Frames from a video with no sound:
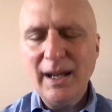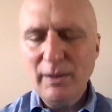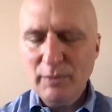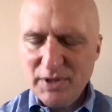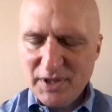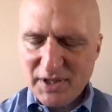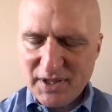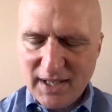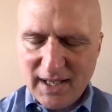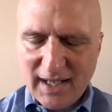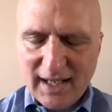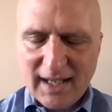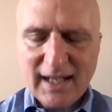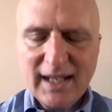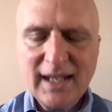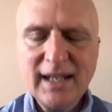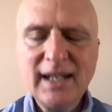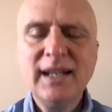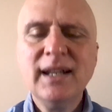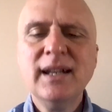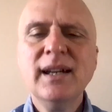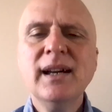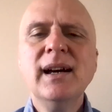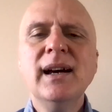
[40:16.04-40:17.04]
I would
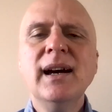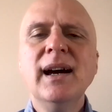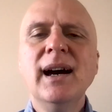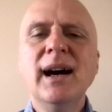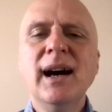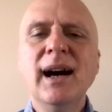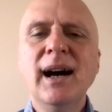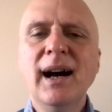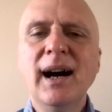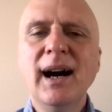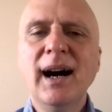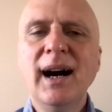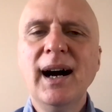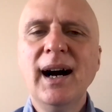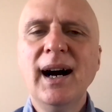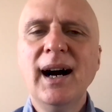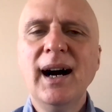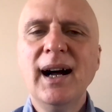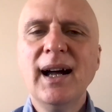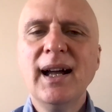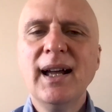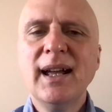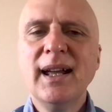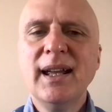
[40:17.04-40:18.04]
say,
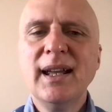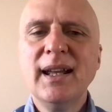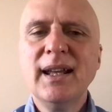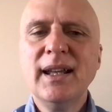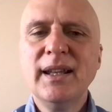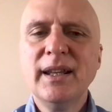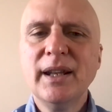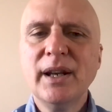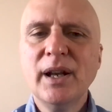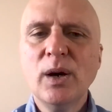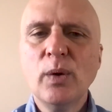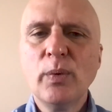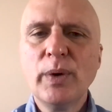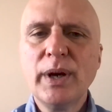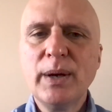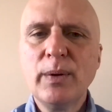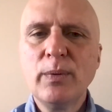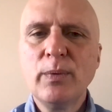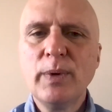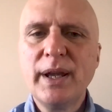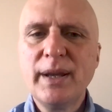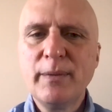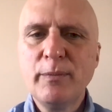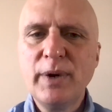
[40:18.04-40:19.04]

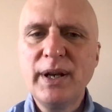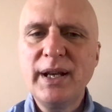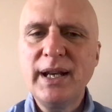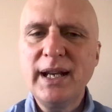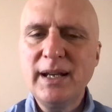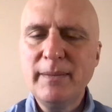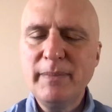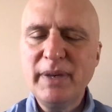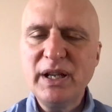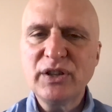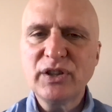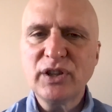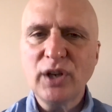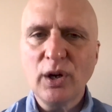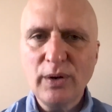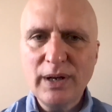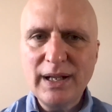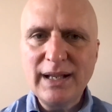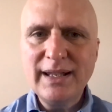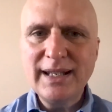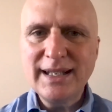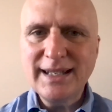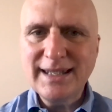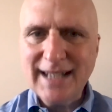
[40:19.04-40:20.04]
we need to be
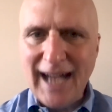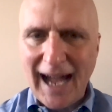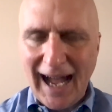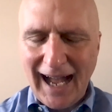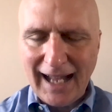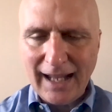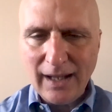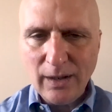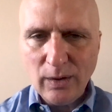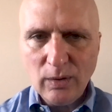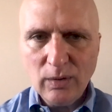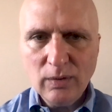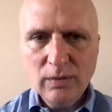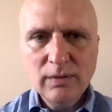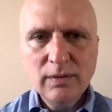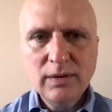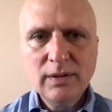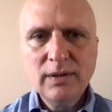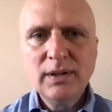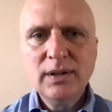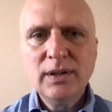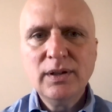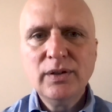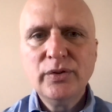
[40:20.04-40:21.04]
turning the dial
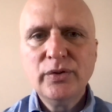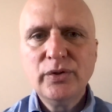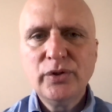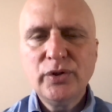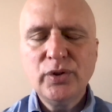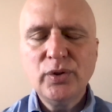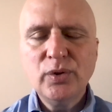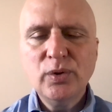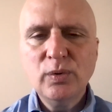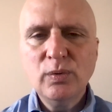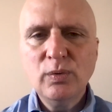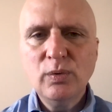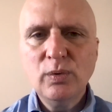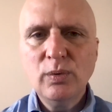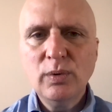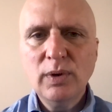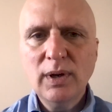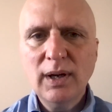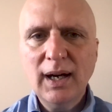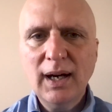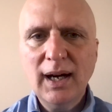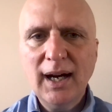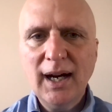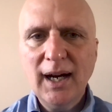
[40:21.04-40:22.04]

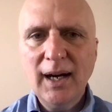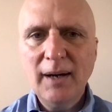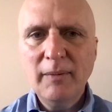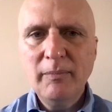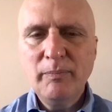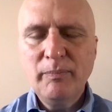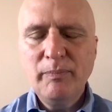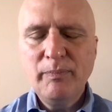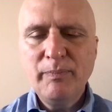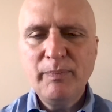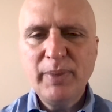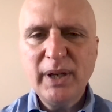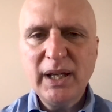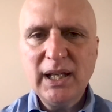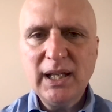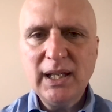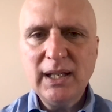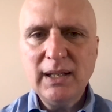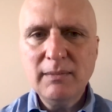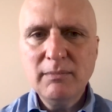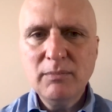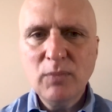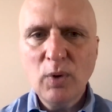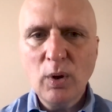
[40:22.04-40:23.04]
to
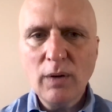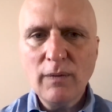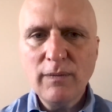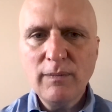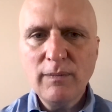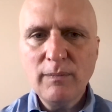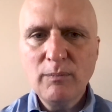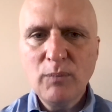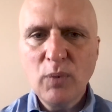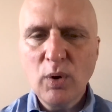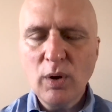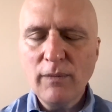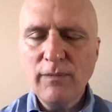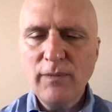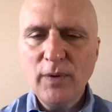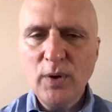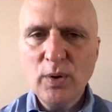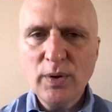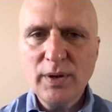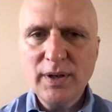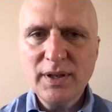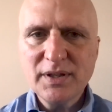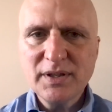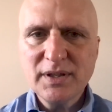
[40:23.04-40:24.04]
be more
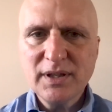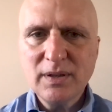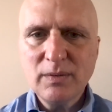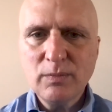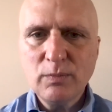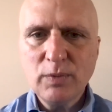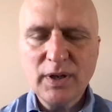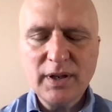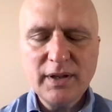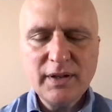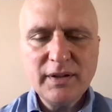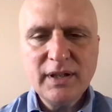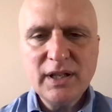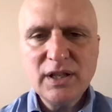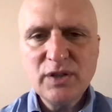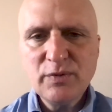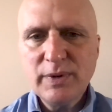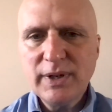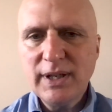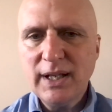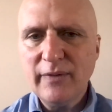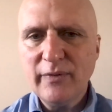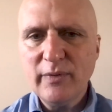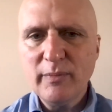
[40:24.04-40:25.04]
focused. And one of the things
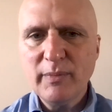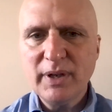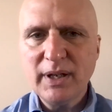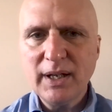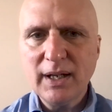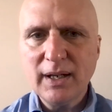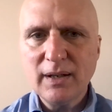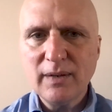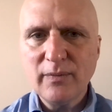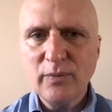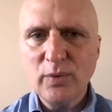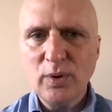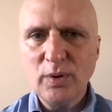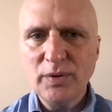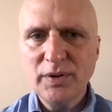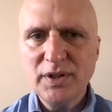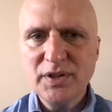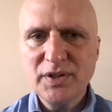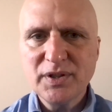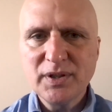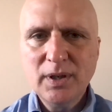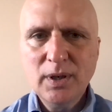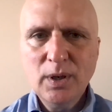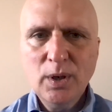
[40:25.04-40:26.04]
we get from a negative world
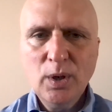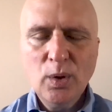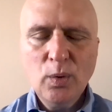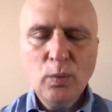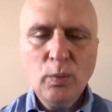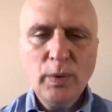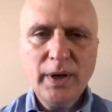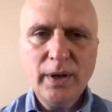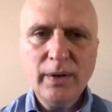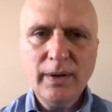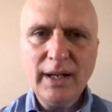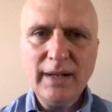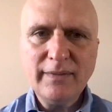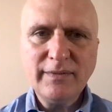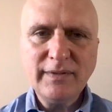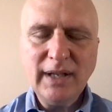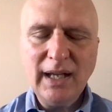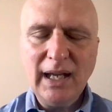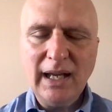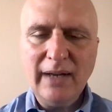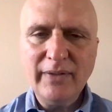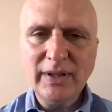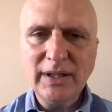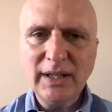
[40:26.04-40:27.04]
is we don't have
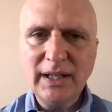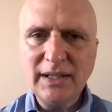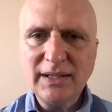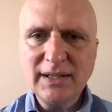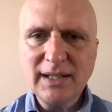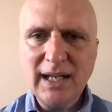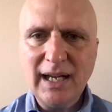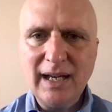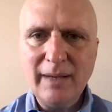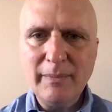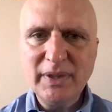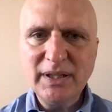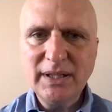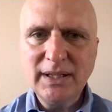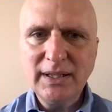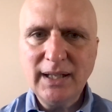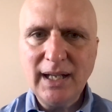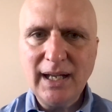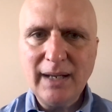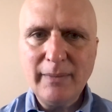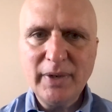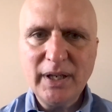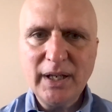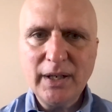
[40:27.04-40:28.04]
to have a least common
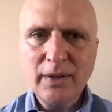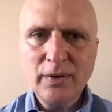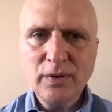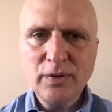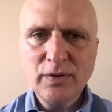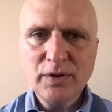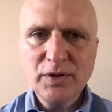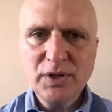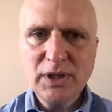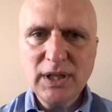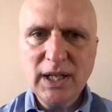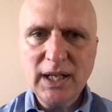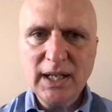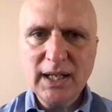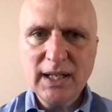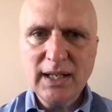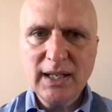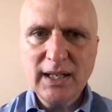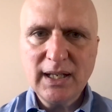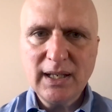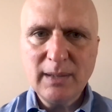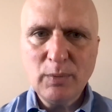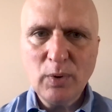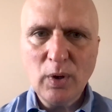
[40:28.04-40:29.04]
denominator
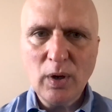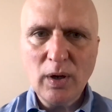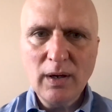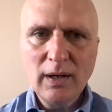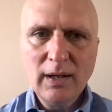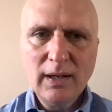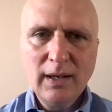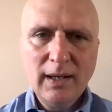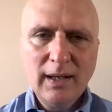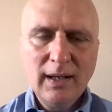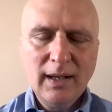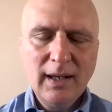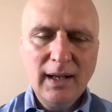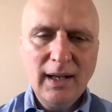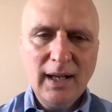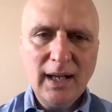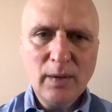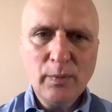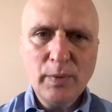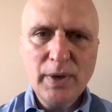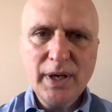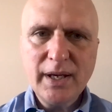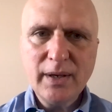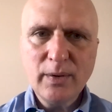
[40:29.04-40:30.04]
Christianity anymore.
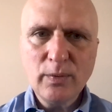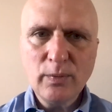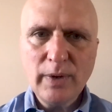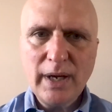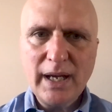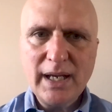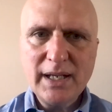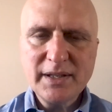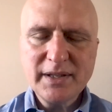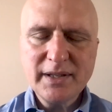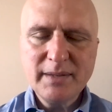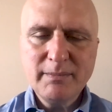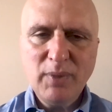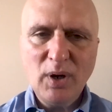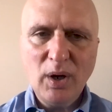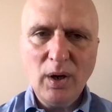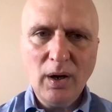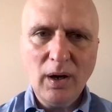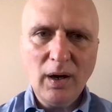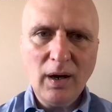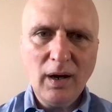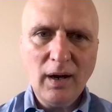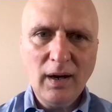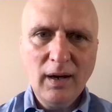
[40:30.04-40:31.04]
And we can raise the
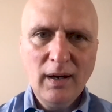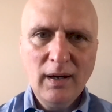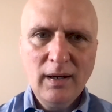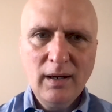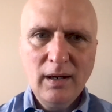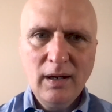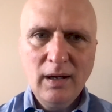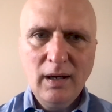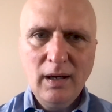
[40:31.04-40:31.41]
bar